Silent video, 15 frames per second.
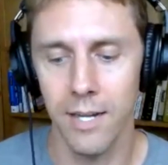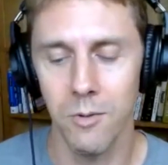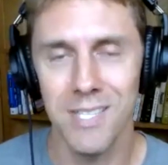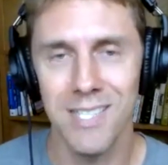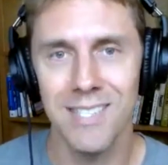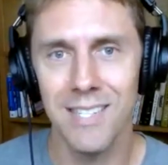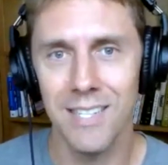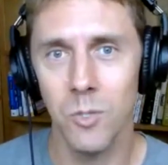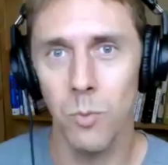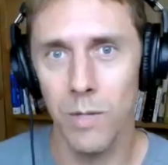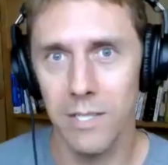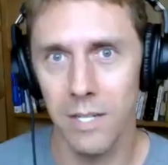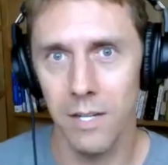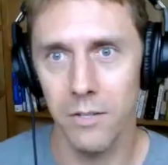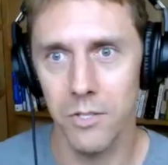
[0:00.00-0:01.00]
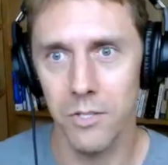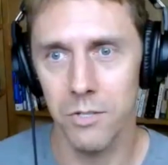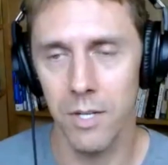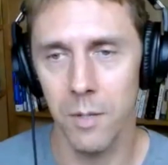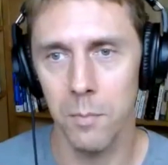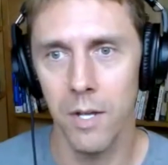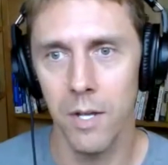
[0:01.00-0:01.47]
It was 6 weeks into the
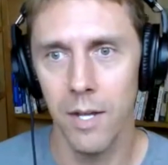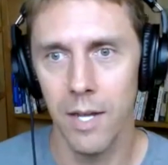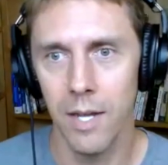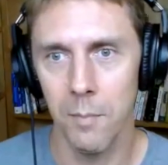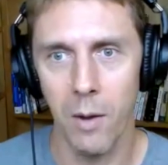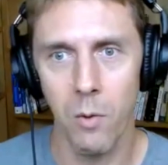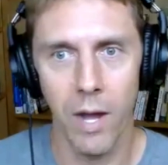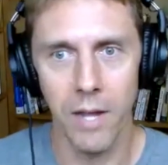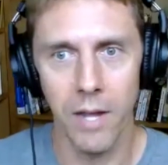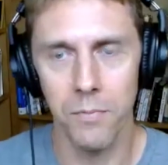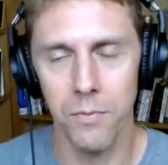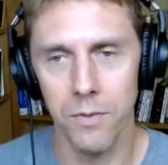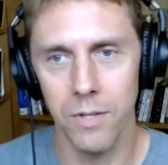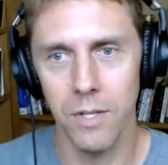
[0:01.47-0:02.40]
trip, and my wife,